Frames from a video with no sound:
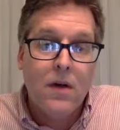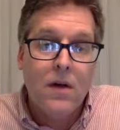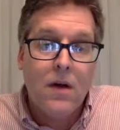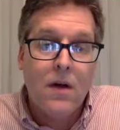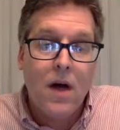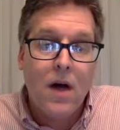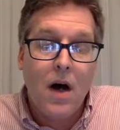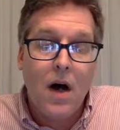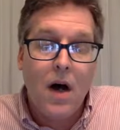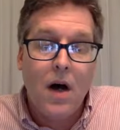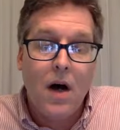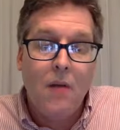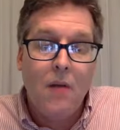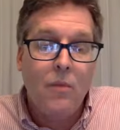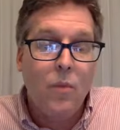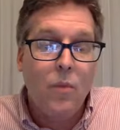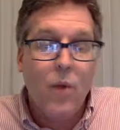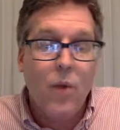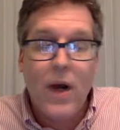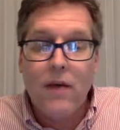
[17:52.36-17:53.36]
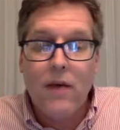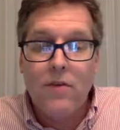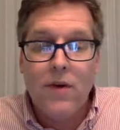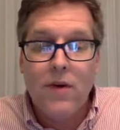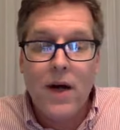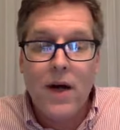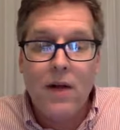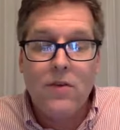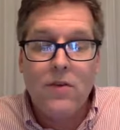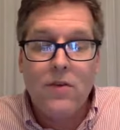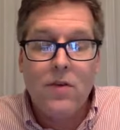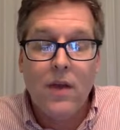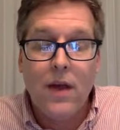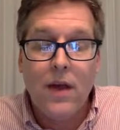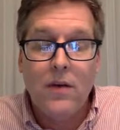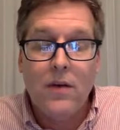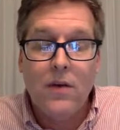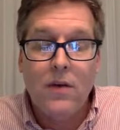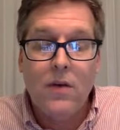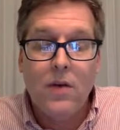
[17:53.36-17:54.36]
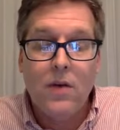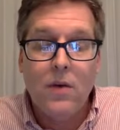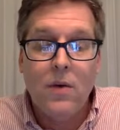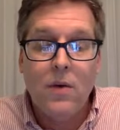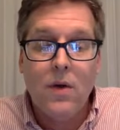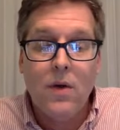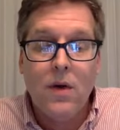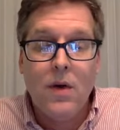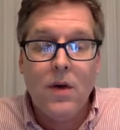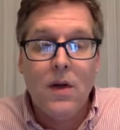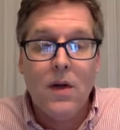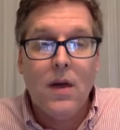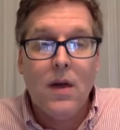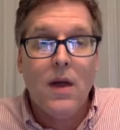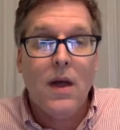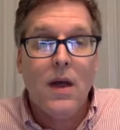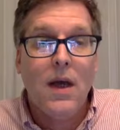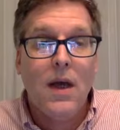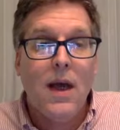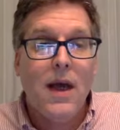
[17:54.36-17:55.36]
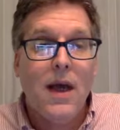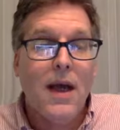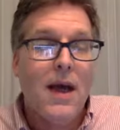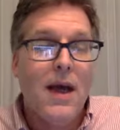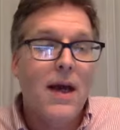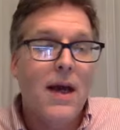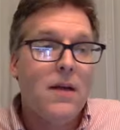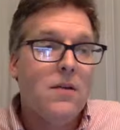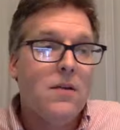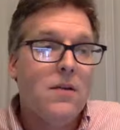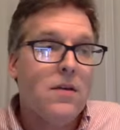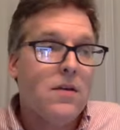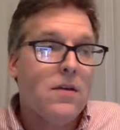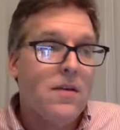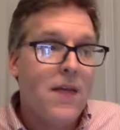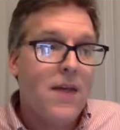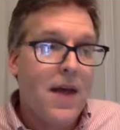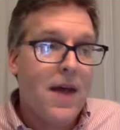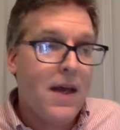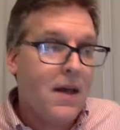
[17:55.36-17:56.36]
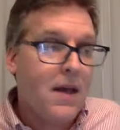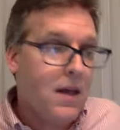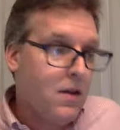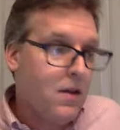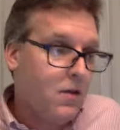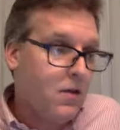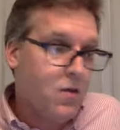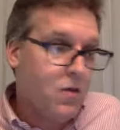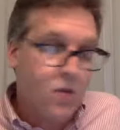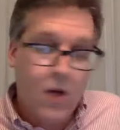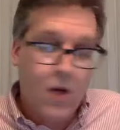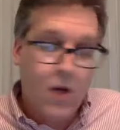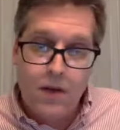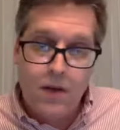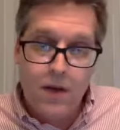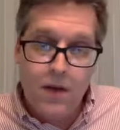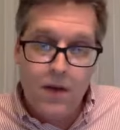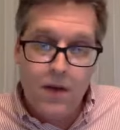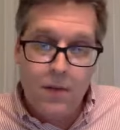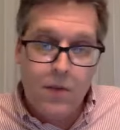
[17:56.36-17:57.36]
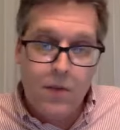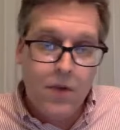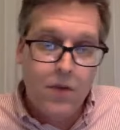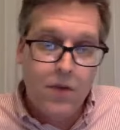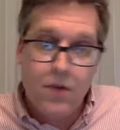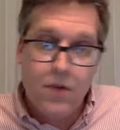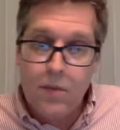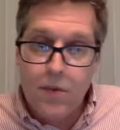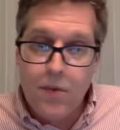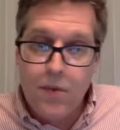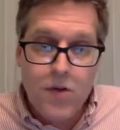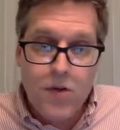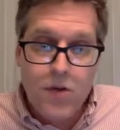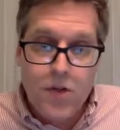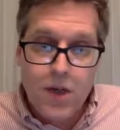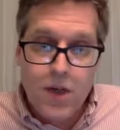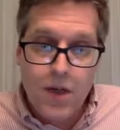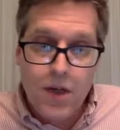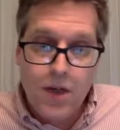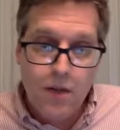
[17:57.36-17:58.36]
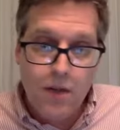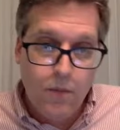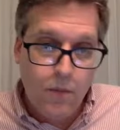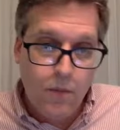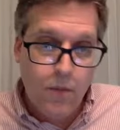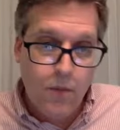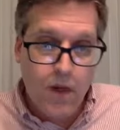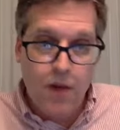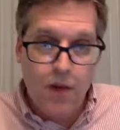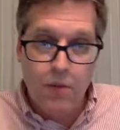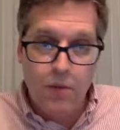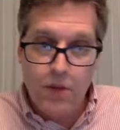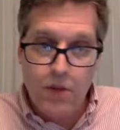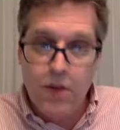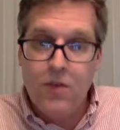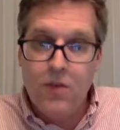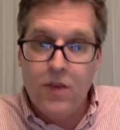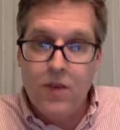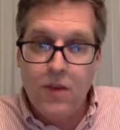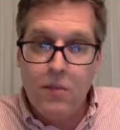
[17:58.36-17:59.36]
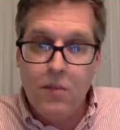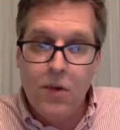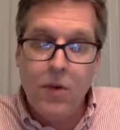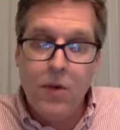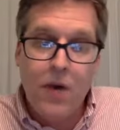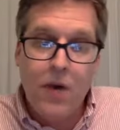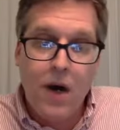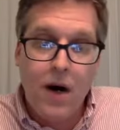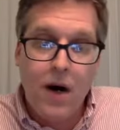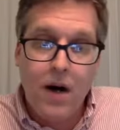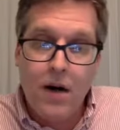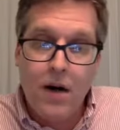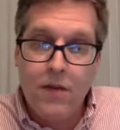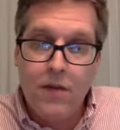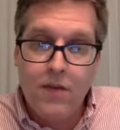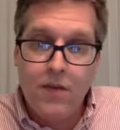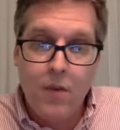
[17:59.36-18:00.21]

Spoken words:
whatever else you like to do. And then instructing the person approaching, using the blue card if you